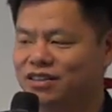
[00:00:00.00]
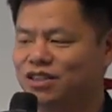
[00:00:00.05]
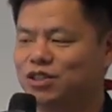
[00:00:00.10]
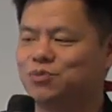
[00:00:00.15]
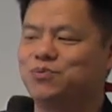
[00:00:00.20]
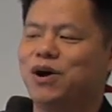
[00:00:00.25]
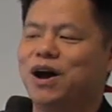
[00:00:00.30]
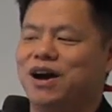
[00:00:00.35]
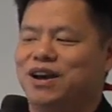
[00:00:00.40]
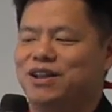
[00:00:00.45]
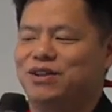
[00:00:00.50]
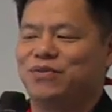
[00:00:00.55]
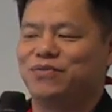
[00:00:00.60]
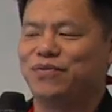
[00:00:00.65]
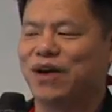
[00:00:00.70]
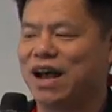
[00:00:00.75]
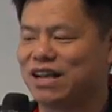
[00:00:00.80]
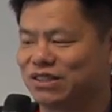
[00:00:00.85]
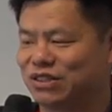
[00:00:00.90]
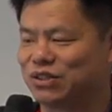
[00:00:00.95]
this is probably the
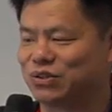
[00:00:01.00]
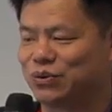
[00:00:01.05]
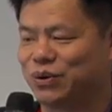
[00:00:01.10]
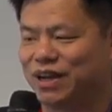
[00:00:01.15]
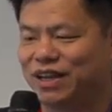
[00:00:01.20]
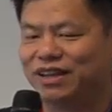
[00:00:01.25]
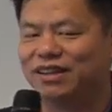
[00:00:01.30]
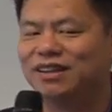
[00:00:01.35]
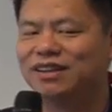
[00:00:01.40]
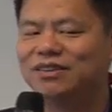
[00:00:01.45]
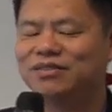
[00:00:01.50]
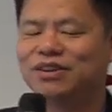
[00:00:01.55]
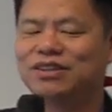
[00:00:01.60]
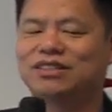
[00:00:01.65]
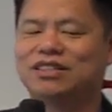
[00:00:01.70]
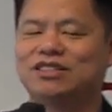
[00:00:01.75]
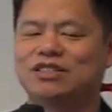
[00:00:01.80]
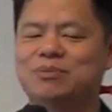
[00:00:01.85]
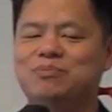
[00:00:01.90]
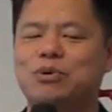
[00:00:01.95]
fastest way because
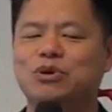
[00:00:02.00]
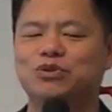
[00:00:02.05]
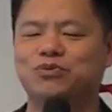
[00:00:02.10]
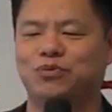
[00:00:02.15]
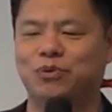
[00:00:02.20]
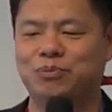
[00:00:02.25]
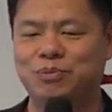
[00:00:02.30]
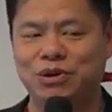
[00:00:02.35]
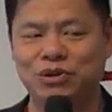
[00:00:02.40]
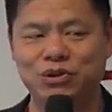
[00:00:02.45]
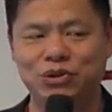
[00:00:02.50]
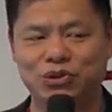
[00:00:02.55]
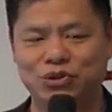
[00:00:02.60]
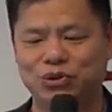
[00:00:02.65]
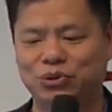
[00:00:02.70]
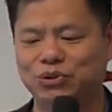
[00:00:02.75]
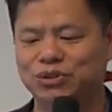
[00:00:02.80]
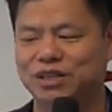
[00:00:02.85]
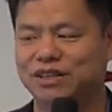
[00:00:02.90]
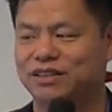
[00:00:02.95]
it's the most familiar
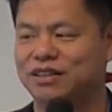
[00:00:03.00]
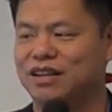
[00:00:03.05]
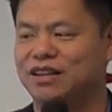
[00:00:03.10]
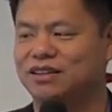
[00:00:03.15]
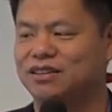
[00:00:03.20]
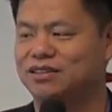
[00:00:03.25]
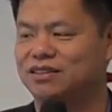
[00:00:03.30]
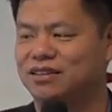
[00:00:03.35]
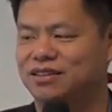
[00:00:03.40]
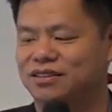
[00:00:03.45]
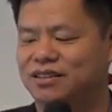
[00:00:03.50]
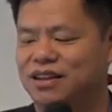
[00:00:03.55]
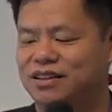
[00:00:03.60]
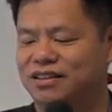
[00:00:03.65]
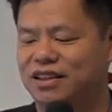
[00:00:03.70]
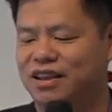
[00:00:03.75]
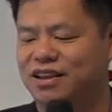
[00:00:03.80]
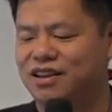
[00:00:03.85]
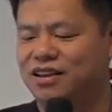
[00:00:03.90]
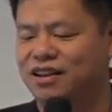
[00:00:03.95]
tools that, that, that
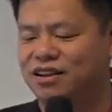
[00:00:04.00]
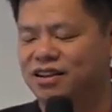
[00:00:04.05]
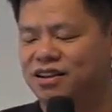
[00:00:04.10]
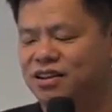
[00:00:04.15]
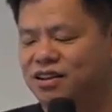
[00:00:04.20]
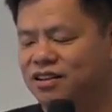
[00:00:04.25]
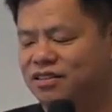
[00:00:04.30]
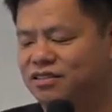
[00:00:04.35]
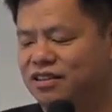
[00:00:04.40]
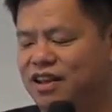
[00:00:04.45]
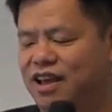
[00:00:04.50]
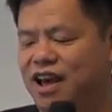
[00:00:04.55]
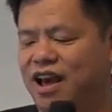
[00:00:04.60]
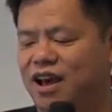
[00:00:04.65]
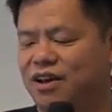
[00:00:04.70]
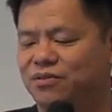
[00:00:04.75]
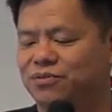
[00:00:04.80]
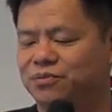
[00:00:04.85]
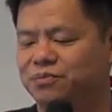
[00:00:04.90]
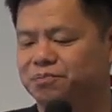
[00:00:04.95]
they, they
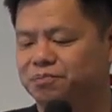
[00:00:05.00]
have.